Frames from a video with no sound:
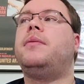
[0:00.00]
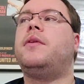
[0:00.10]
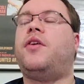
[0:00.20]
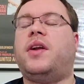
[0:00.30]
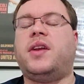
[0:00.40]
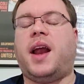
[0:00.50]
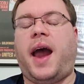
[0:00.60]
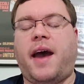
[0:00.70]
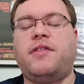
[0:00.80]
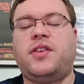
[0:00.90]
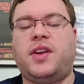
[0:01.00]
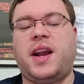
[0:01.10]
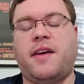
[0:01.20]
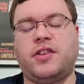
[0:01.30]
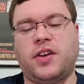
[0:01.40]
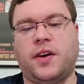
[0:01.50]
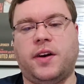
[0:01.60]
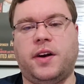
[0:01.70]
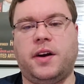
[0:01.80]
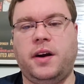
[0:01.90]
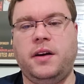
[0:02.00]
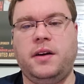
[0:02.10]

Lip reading: Granted, I haven't seen Avatar